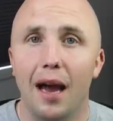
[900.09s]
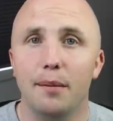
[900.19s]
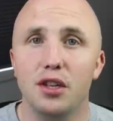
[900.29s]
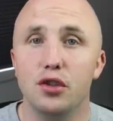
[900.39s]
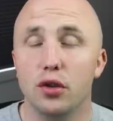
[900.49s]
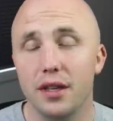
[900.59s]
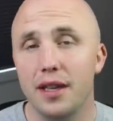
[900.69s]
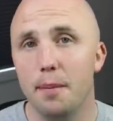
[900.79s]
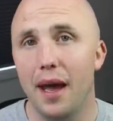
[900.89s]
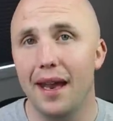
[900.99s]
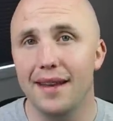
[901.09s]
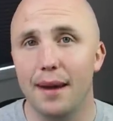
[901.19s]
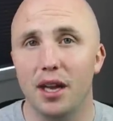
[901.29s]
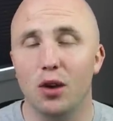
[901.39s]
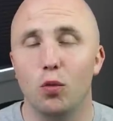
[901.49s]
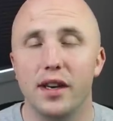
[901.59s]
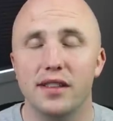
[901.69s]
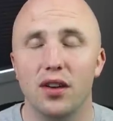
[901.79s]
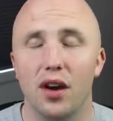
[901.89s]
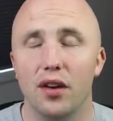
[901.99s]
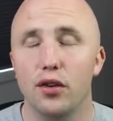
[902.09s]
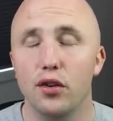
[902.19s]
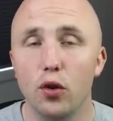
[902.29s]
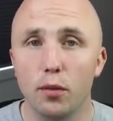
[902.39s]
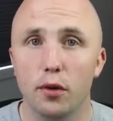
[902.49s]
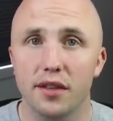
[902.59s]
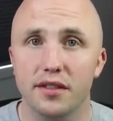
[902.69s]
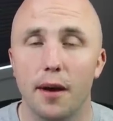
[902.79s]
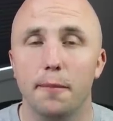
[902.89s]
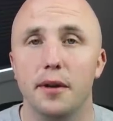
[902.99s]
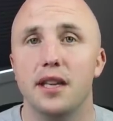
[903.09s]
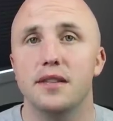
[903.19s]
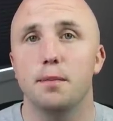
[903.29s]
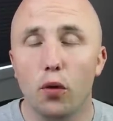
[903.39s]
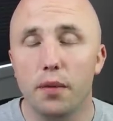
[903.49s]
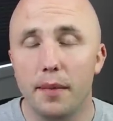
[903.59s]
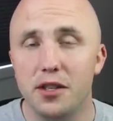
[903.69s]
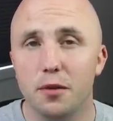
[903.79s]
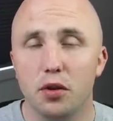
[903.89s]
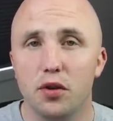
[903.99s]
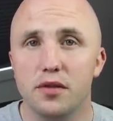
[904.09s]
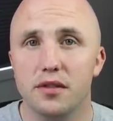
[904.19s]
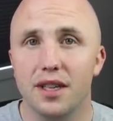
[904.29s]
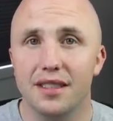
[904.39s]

I mean, during the pandemic, we saw numerous companies, both major producers